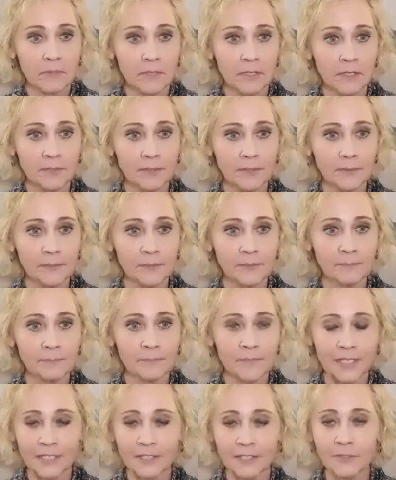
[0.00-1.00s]
you know
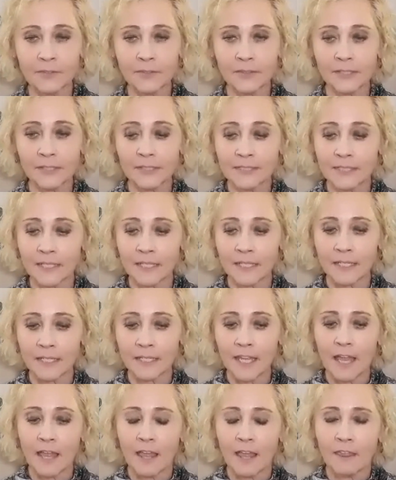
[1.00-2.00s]
he literally
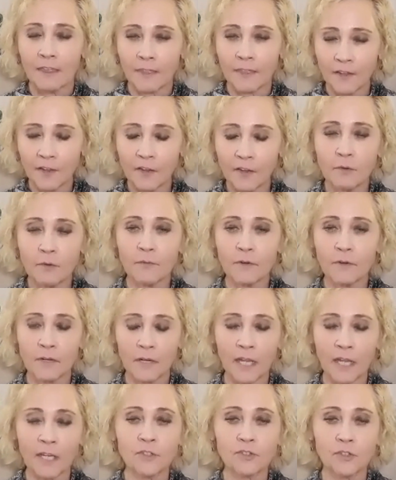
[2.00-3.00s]
said thank you for
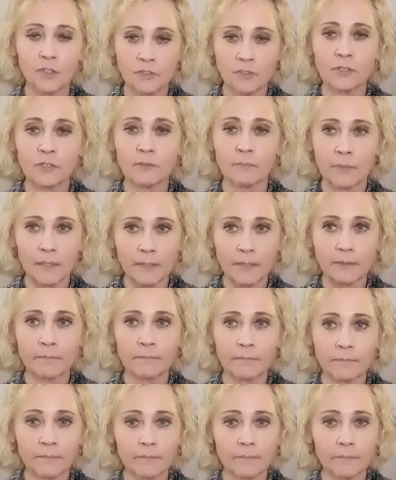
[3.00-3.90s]
not judging me